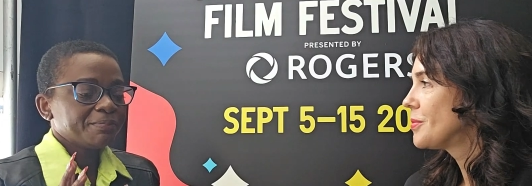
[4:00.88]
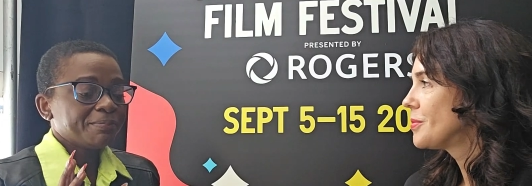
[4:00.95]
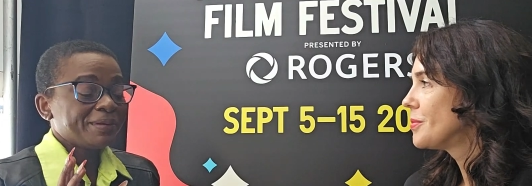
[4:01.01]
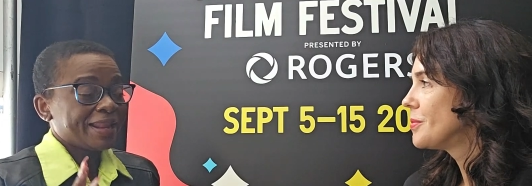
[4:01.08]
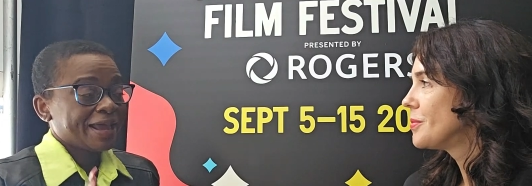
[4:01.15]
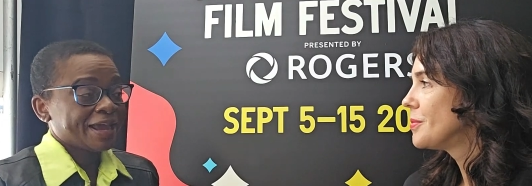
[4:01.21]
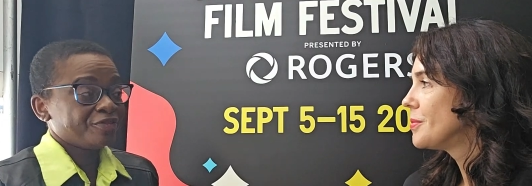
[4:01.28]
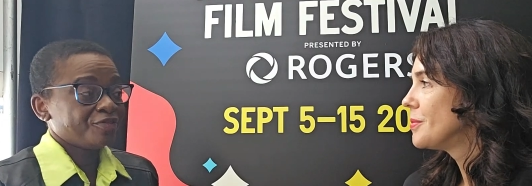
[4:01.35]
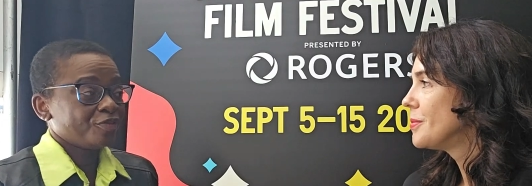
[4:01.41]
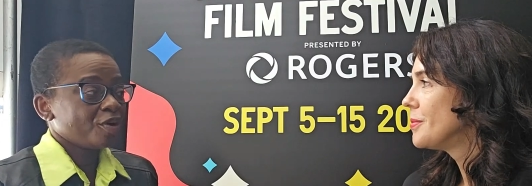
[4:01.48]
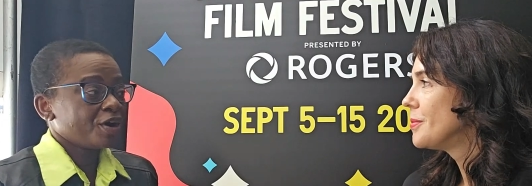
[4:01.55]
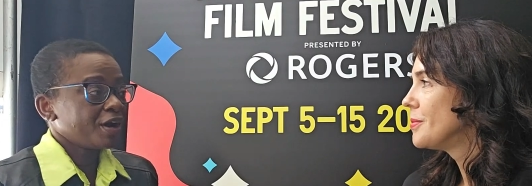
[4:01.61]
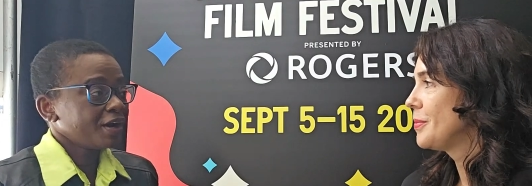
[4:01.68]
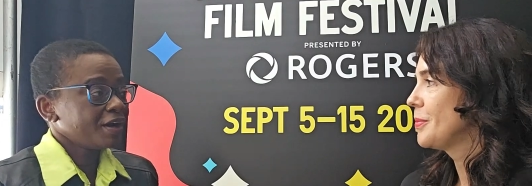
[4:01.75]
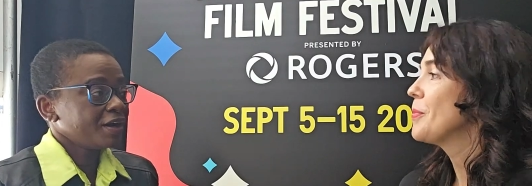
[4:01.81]
Speaker 1: plan
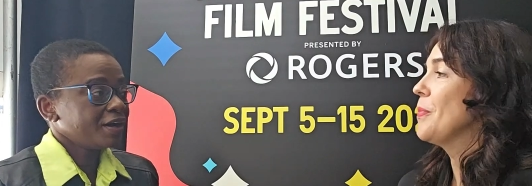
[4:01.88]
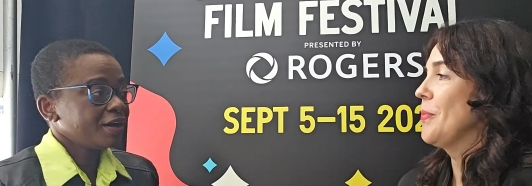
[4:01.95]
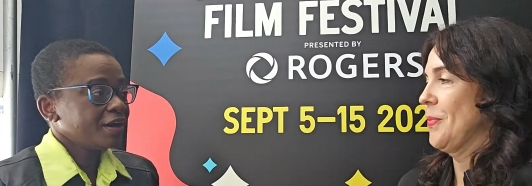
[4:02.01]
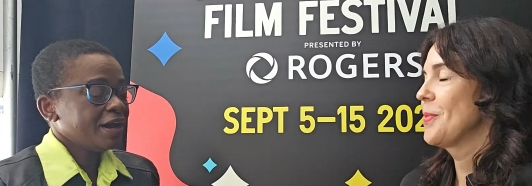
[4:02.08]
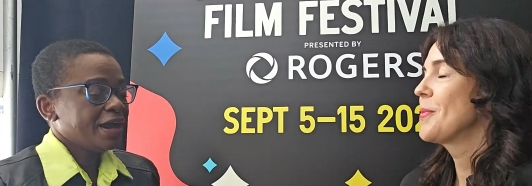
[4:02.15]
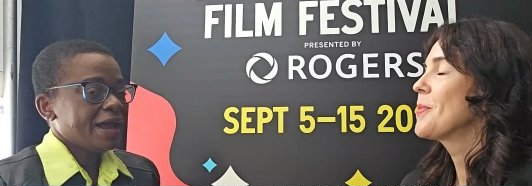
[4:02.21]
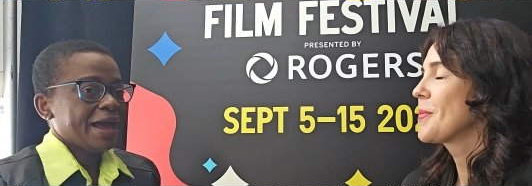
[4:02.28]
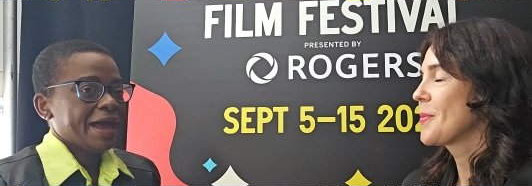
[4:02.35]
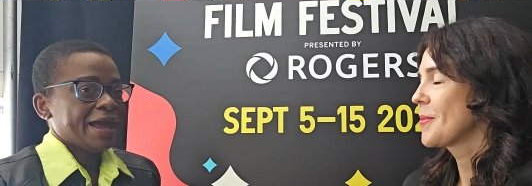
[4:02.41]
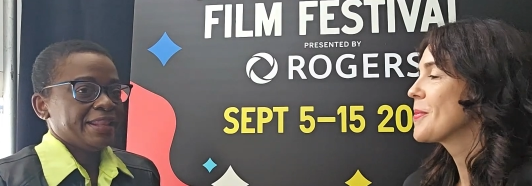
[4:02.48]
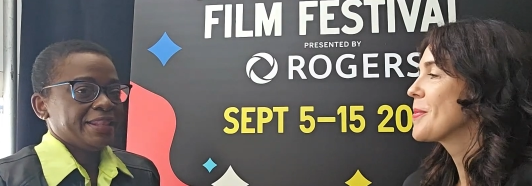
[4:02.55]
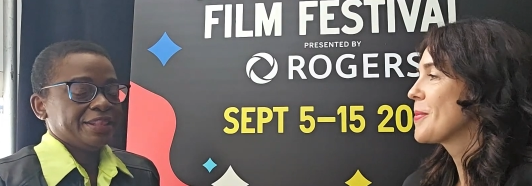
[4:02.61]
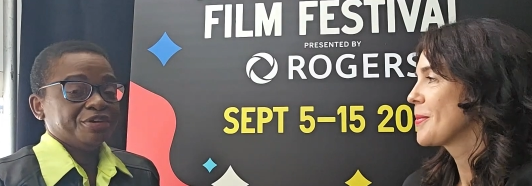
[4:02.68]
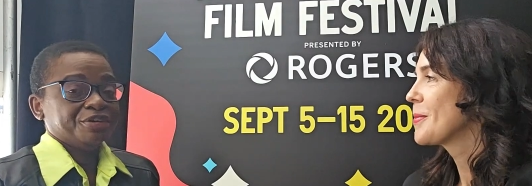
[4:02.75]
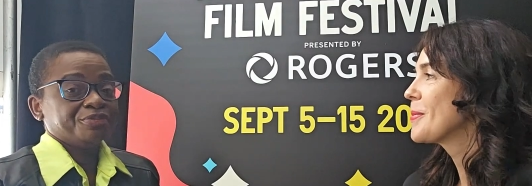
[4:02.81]
for, and
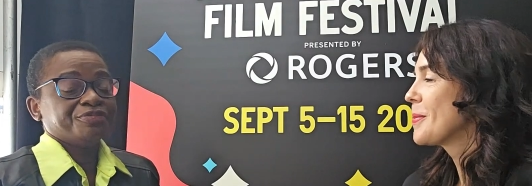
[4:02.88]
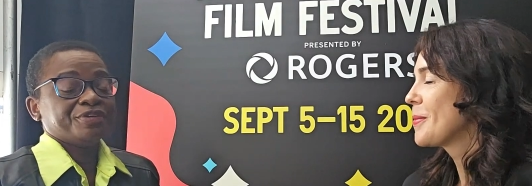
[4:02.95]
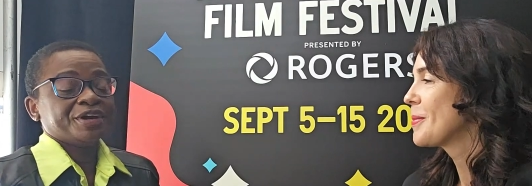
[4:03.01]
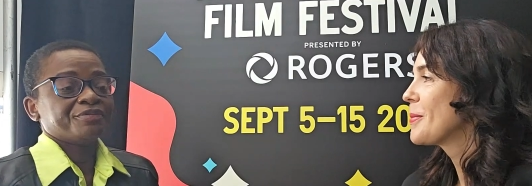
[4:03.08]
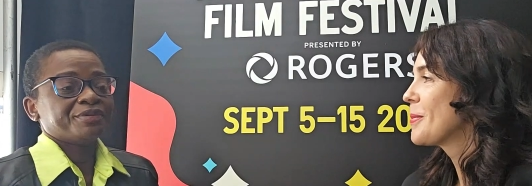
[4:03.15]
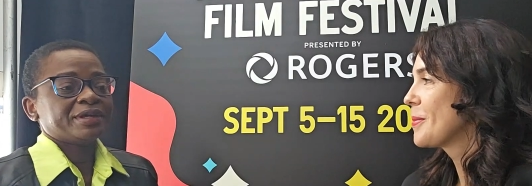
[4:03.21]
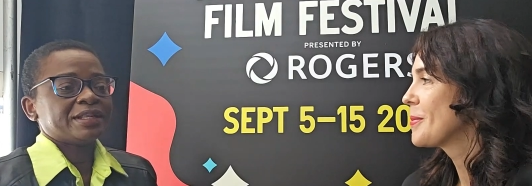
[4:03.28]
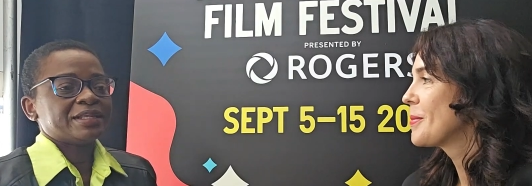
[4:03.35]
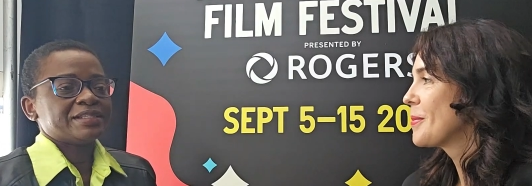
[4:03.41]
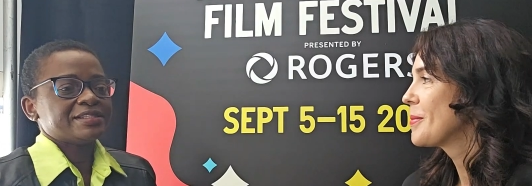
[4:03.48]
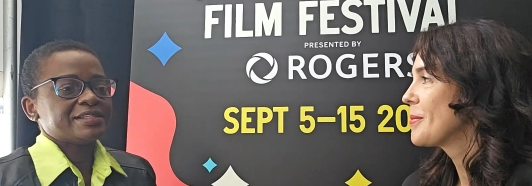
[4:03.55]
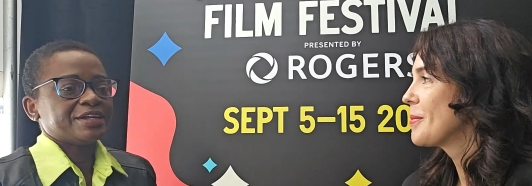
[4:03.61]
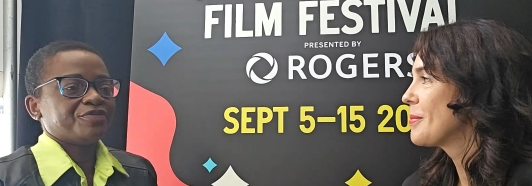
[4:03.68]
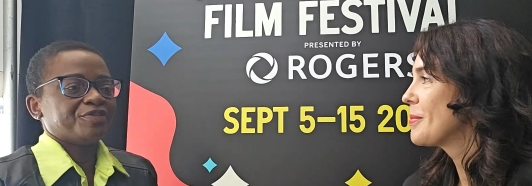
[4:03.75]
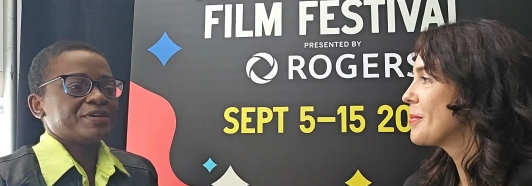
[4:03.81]
they're very realistic.